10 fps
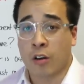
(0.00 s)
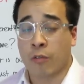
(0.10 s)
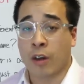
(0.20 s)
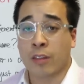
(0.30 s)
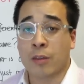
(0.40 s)

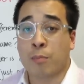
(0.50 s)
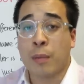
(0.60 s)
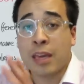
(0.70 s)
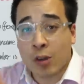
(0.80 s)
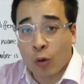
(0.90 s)
rather than
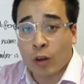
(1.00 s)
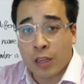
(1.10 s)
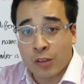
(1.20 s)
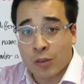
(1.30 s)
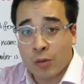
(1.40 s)
me
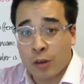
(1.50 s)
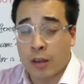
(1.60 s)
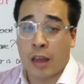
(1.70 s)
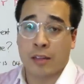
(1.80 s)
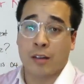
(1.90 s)
calling you
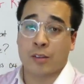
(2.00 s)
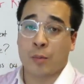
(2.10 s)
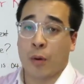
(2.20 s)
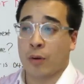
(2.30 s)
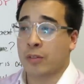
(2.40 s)
and I
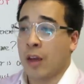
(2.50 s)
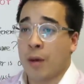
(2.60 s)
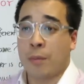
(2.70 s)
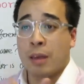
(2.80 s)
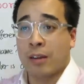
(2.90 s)
suppose
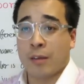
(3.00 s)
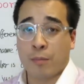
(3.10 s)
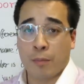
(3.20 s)
being